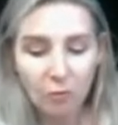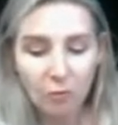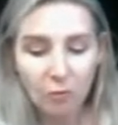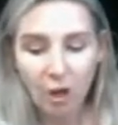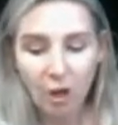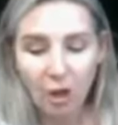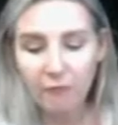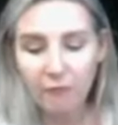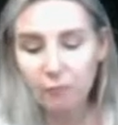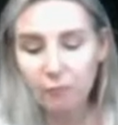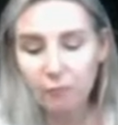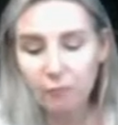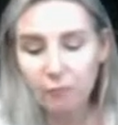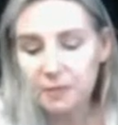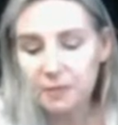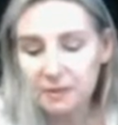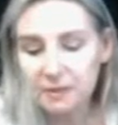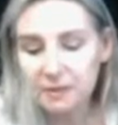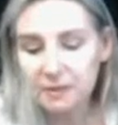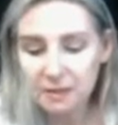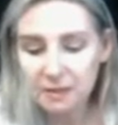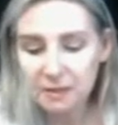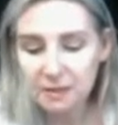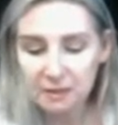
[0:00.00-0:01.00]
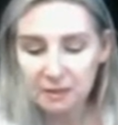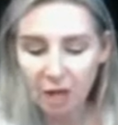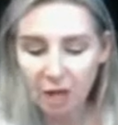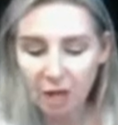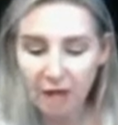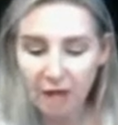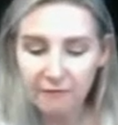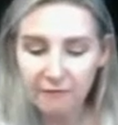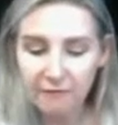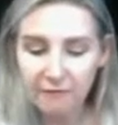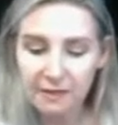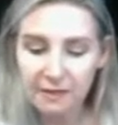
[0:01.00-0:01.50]
life or business
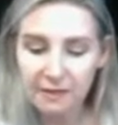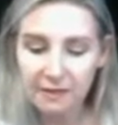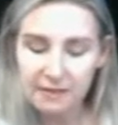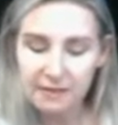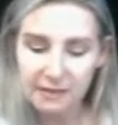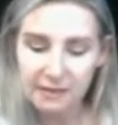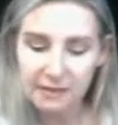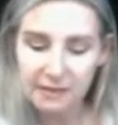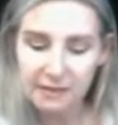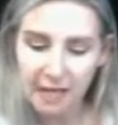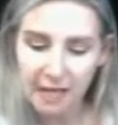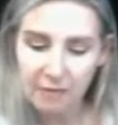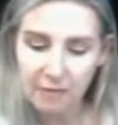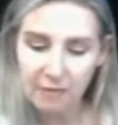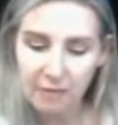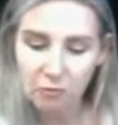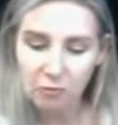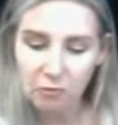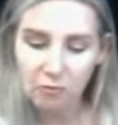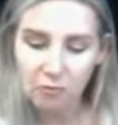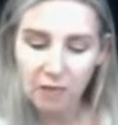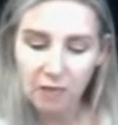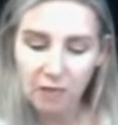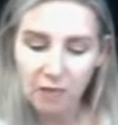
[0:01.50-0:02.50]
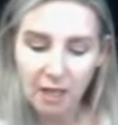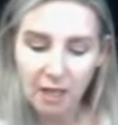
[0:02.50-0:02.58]
life that's stable.